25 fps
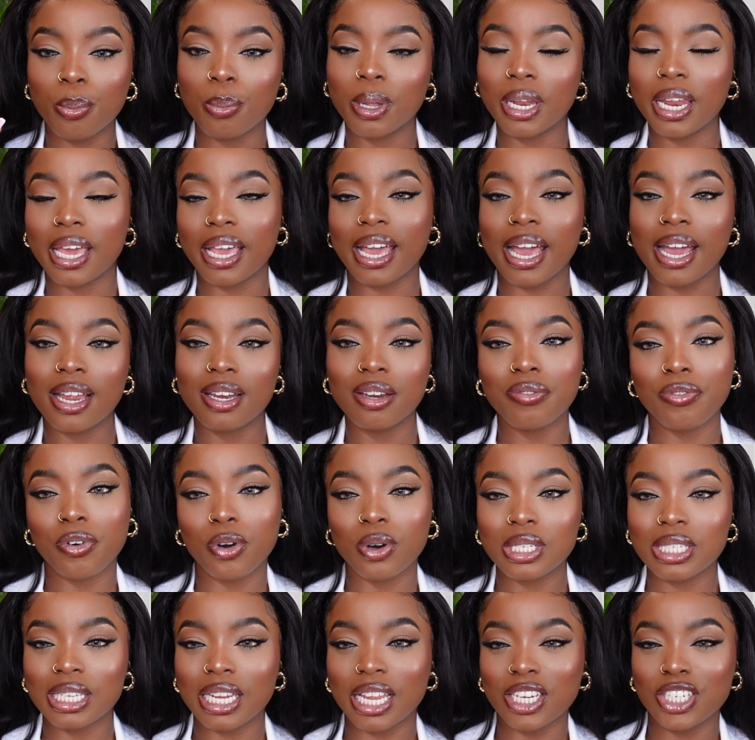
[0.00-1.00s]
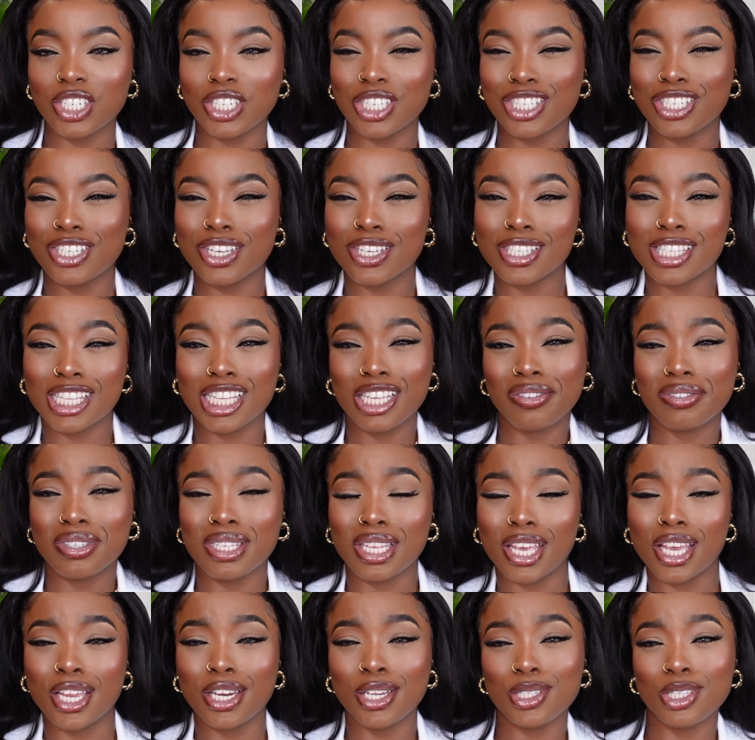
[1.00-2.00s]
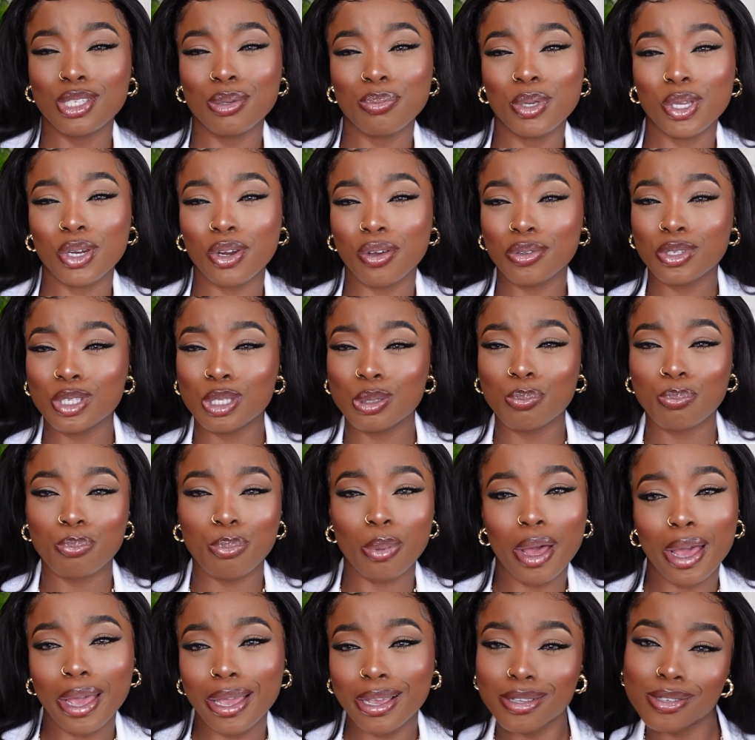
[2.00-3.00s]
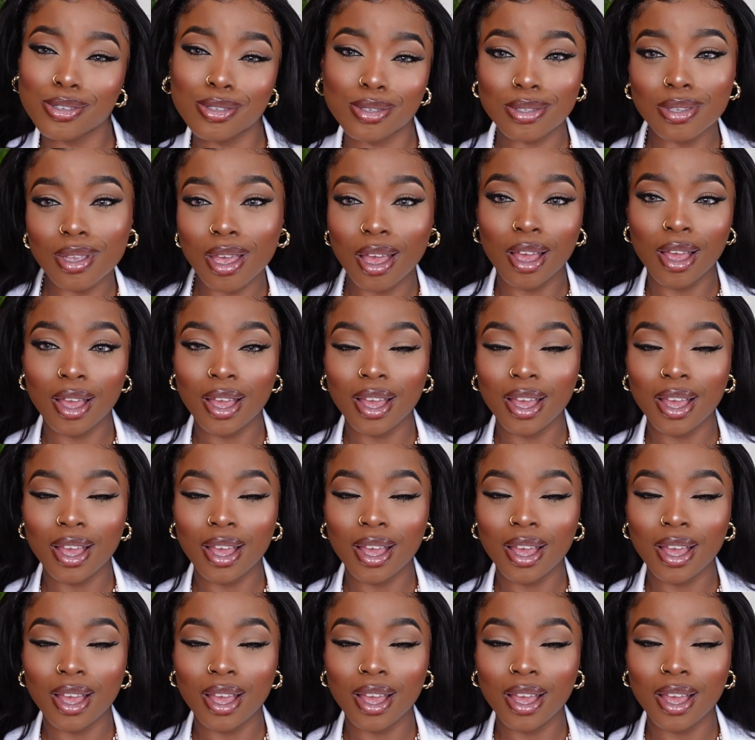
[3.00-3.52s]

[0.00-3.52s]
but like adding false lashes just gives it a little bit of spice.